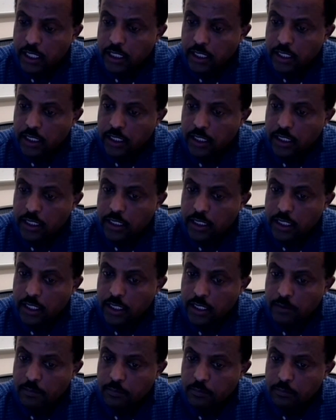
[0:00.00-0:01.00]
and uh,
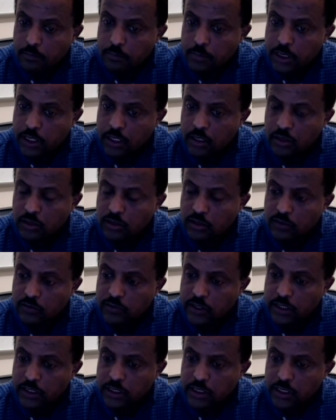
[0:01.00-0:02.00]
because of
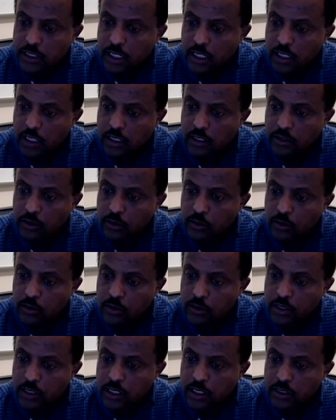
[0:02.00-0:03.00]
the uh,
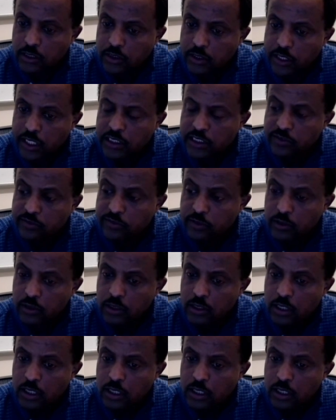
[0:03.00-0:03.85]
load uh, transfer,